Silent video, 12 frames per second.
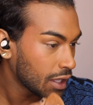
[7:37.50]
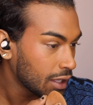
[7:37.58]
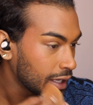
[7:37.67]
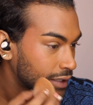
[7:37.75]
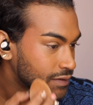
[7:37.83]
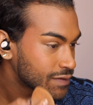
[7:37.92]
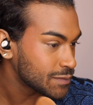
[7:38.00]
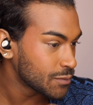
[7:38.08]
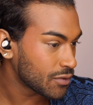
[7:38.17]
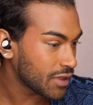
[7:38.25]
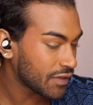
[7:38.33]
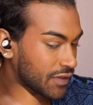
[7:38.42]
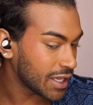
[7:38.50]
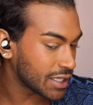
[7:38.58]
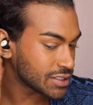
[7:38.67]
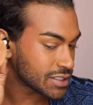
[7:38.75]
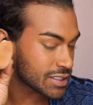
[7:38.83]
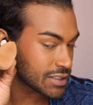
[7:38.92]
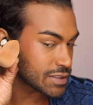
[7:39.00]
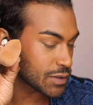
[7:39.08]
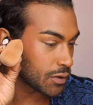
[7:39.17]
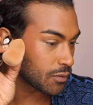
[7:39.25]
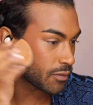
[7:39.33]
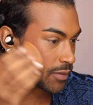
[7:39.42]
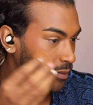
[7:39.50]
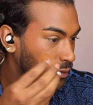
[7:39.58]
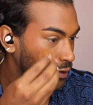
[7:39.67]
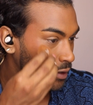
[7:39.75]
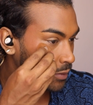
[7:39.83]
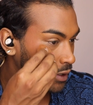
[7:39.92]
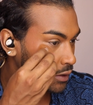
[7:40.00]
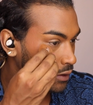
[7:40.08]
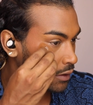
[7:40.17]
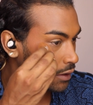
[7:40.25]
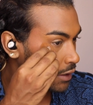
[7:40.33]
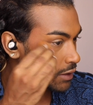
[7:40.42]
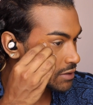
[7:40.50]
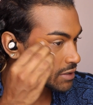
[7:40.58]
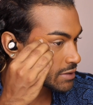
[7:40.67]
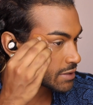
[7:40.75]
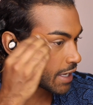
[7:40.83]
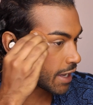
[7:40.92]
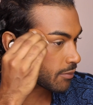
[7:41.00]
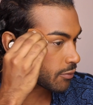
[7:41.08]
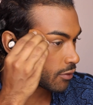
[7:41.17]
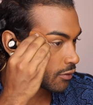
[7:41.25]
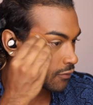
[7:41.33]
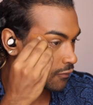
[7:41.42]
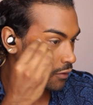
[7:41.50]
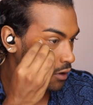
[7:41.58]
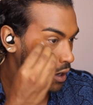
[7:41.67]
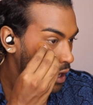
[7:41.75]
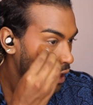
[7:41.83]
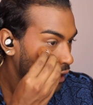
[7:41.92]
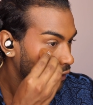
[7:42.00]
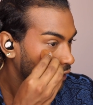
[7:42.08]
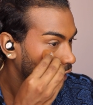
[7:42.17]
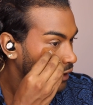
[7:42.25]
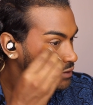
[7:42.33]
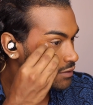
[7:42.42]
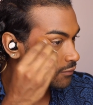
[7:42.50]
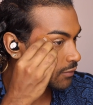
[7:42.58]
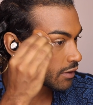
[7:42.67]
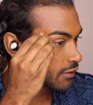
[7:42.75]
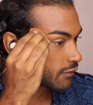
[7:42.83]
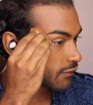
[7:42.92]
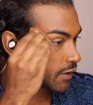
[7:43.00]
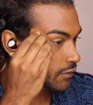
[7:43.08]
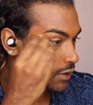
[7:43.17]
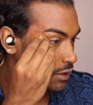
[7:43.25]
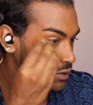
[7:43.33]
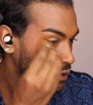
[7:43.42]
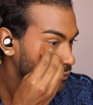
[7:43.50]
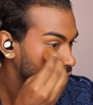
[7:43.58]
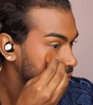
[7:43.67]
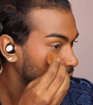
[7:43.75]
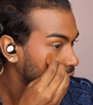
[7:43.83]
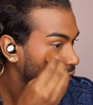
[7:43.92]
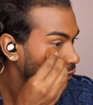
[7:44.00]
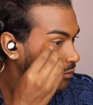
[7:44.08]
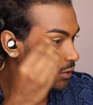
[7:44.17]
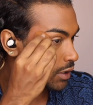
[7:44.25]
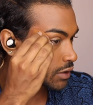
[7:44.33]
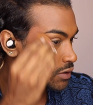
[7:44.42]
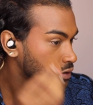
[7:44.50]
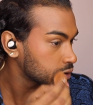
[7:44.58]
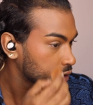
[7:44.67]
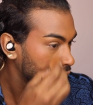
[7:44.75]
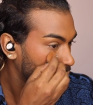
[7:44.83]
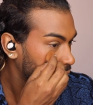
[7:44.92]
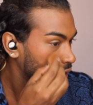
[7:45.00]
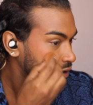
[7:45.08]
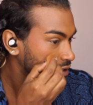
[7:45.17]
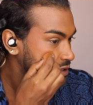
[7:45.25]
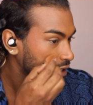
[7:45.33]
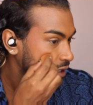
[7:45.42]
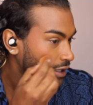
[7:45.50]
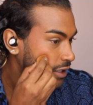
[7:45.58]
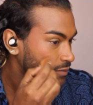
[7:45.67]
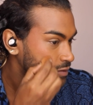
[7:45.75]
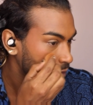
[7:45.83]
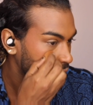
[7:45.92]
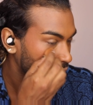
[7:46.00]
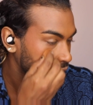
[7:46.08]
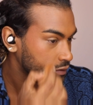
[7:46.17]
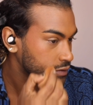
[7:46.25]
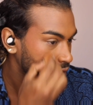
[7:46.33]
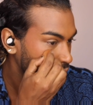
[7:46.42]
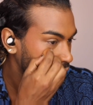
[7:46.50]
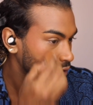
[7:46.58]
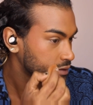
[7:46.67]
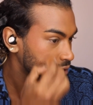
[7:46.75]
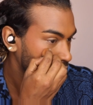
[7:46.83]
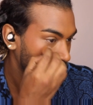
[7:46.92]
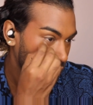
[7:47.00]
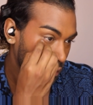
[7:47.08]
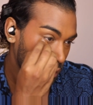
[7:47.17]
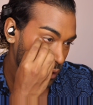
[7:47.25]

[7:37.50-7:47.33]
And to smooth out the edges, I just go in with my beauty blender and I just tap over the edge of where the foundation was meeting the blush. Just kind of helps marry the two colors together.